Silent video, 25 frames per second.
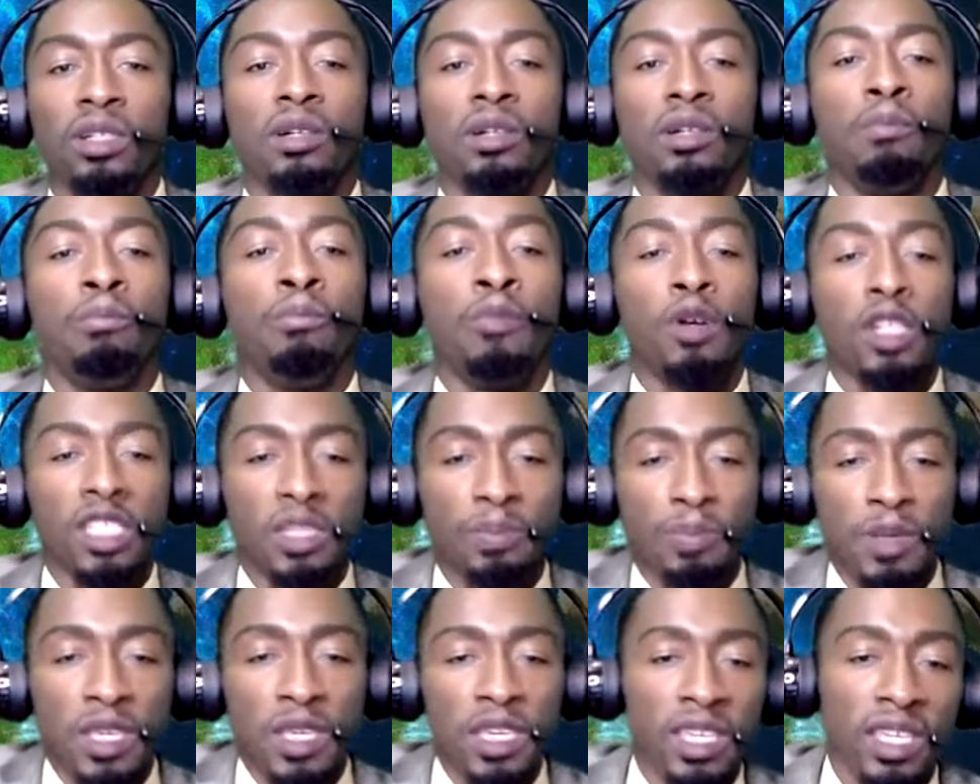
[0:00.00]

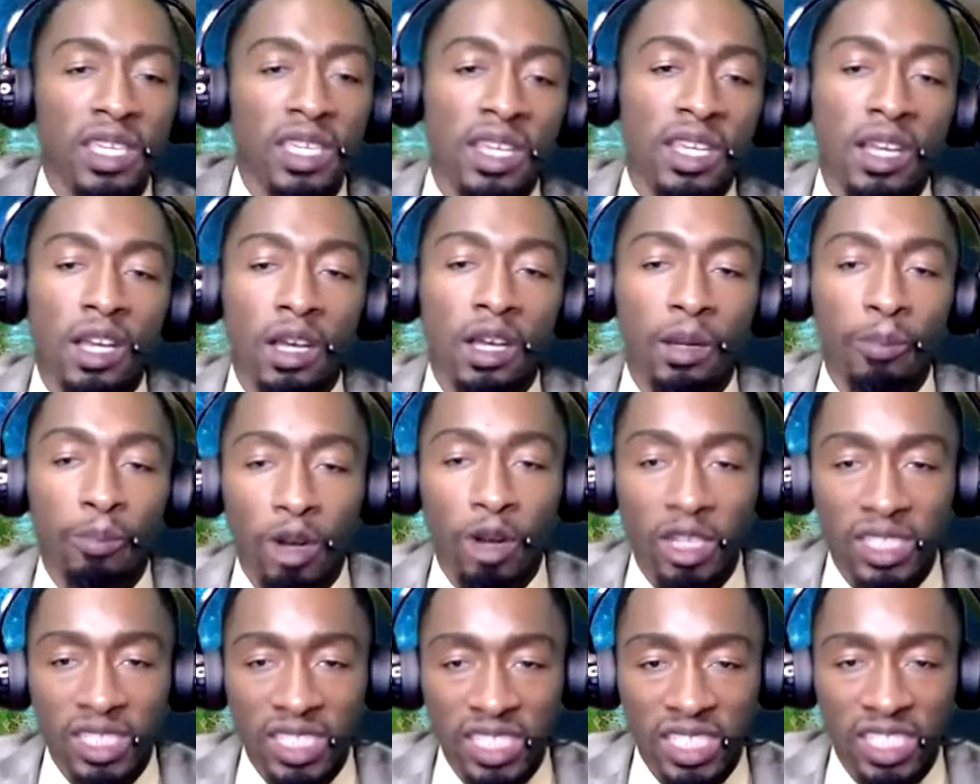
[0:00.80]
must be
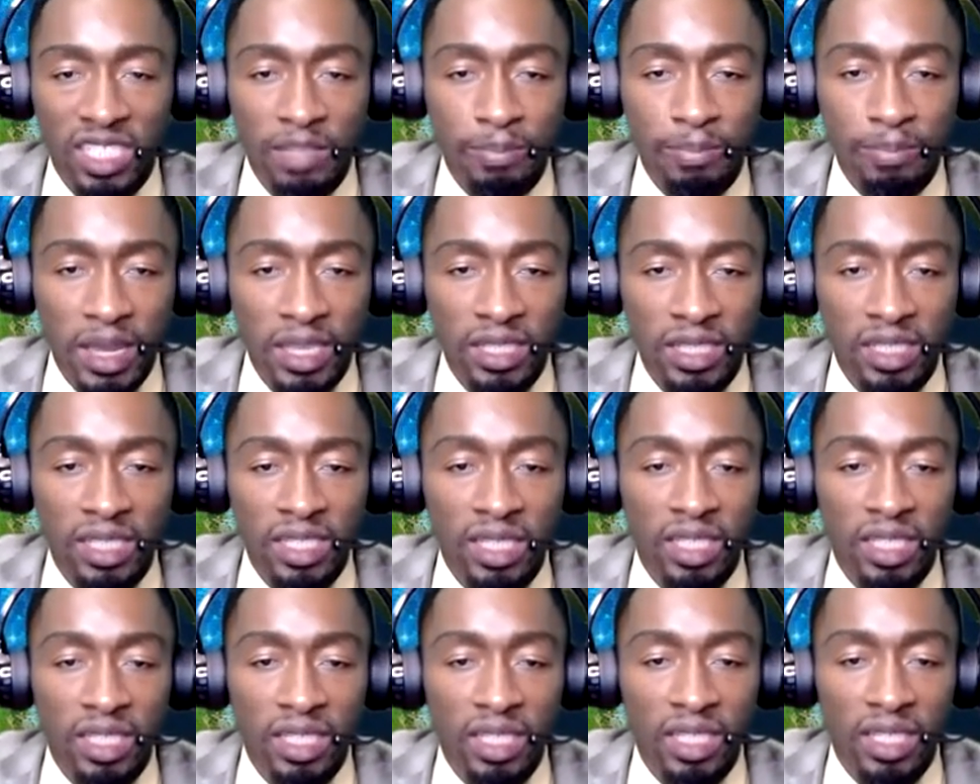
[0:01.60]
participate
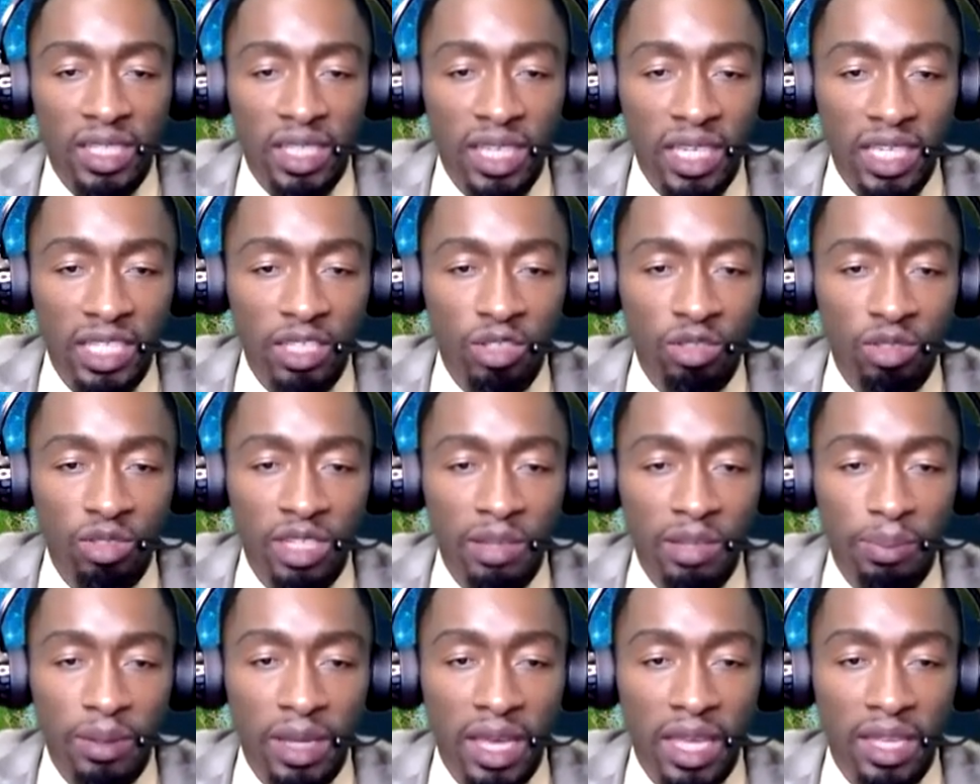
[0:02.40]
into
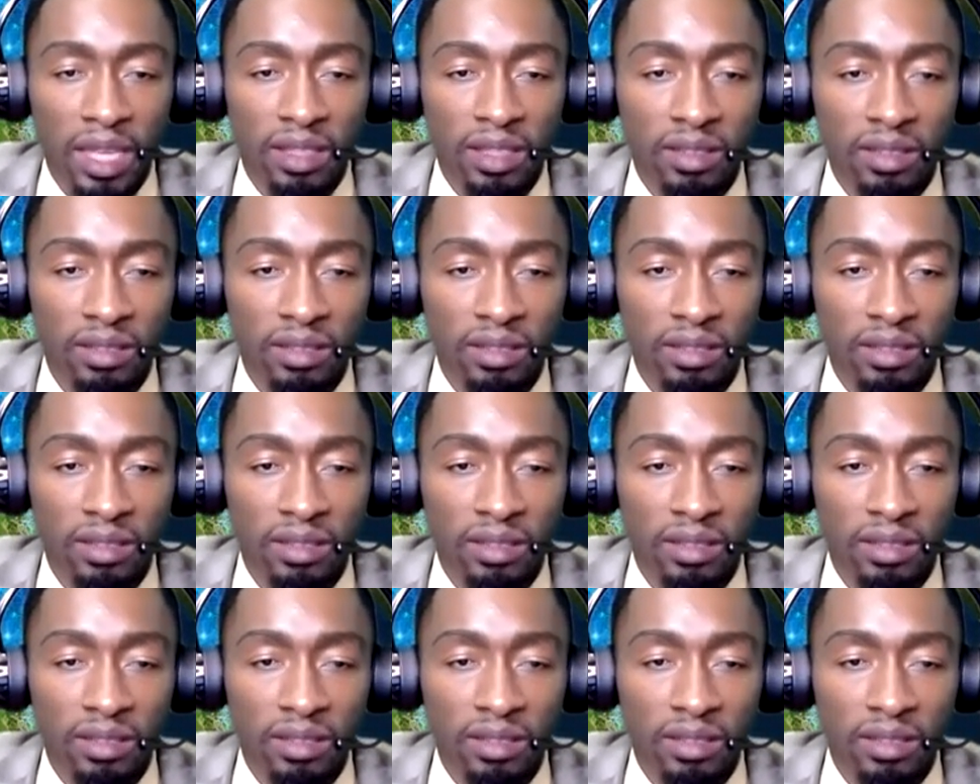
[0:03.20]
the plan.